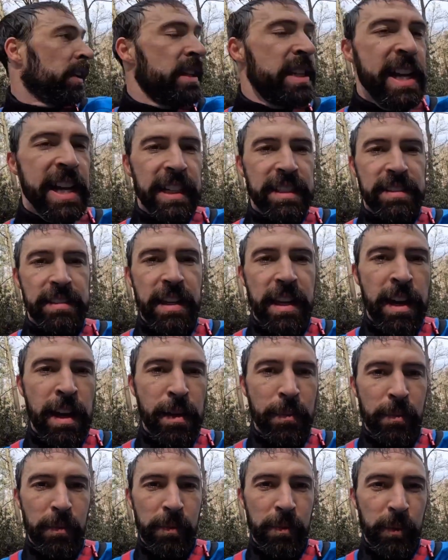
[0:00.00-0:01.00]
Next
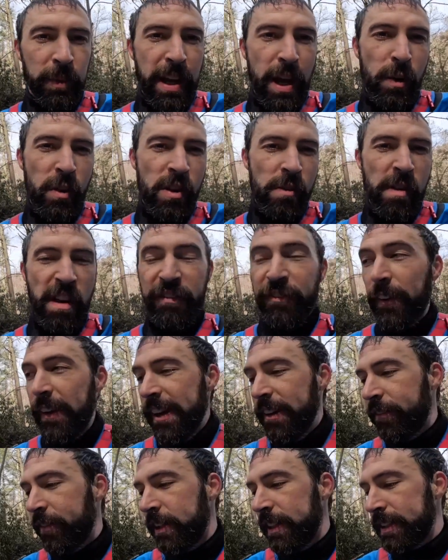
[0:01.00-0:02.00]
up, got one of my
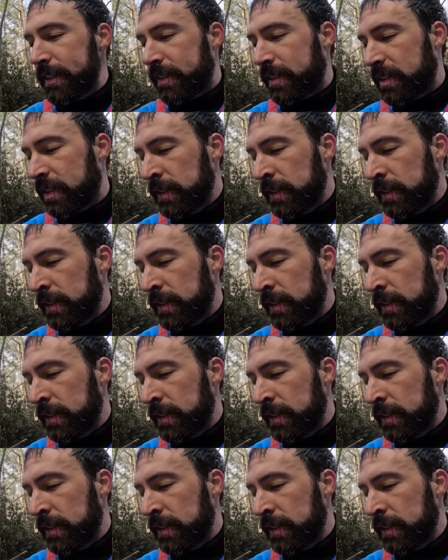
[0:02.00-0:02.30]
favorites.